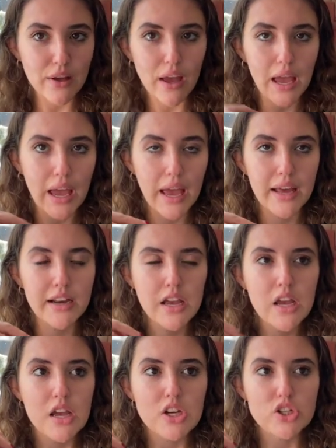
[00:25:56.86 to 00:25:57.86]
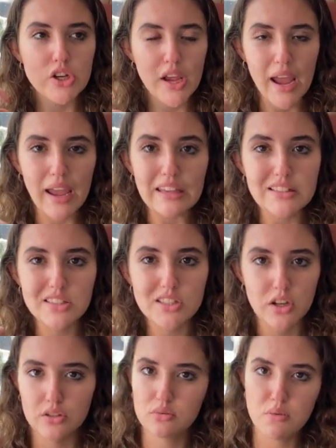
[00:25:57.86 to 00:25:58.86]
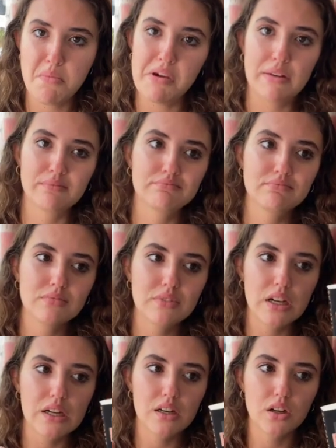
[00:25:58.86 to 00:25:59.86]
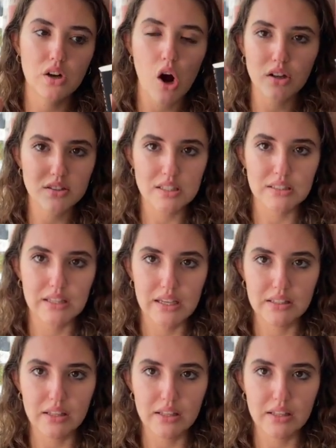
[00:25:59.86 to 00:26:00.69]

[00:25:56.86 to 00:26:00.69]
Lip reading: and she hates other women constantly.